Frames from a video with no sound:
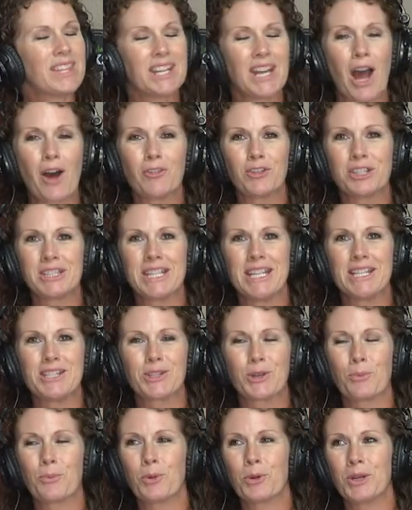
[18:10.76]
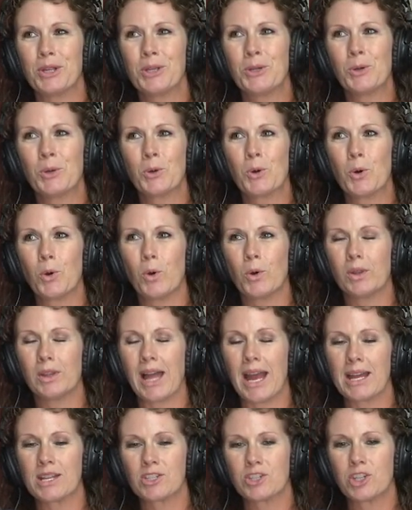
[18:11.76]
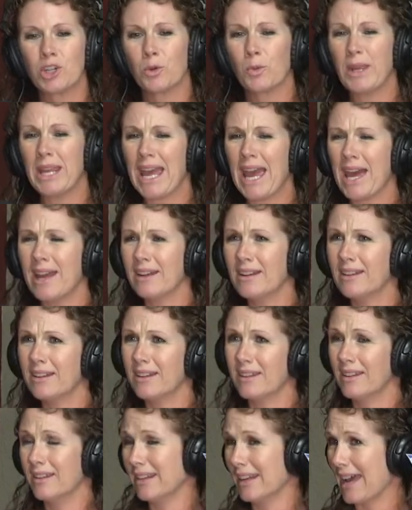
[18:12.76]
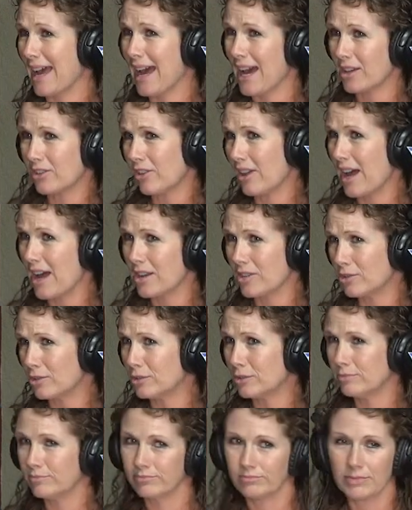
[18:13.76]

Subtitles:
The novelties are pretty cool. Last year we added an addle.